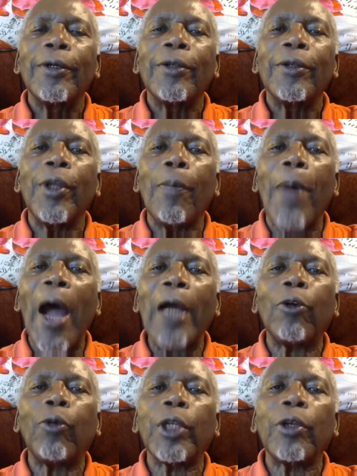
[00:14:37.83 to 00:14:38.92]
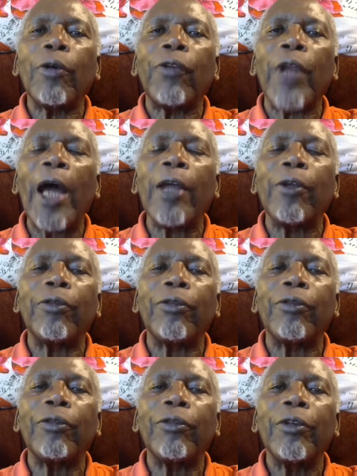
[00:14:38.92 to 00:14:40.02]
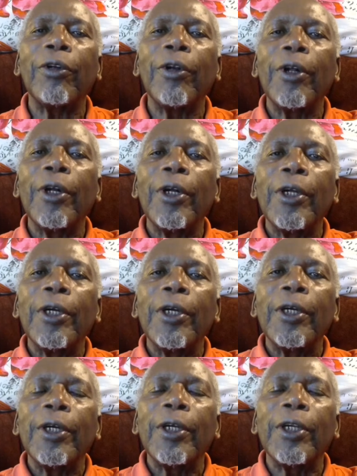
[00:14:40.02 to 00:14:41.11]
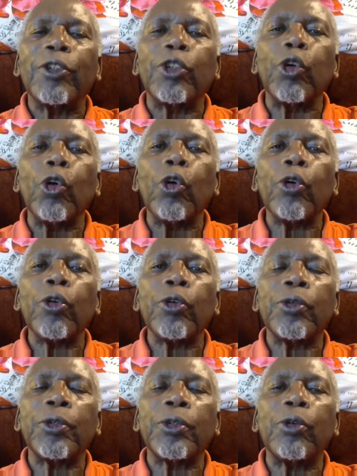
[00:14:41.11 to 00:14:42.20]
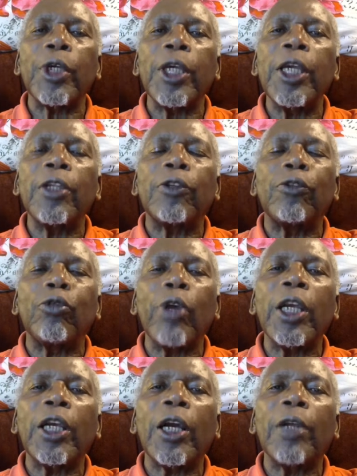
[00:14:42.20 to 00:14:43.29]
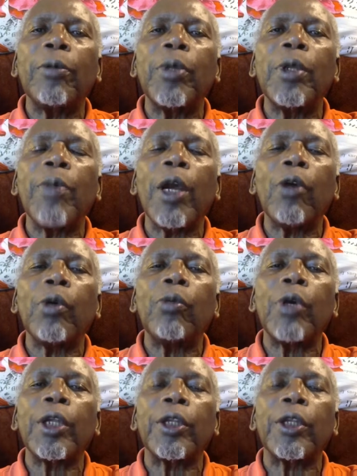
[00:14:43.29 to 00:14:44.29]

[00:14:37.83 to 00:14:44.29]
The banquet of life is yours to eat, drink, and be merry with.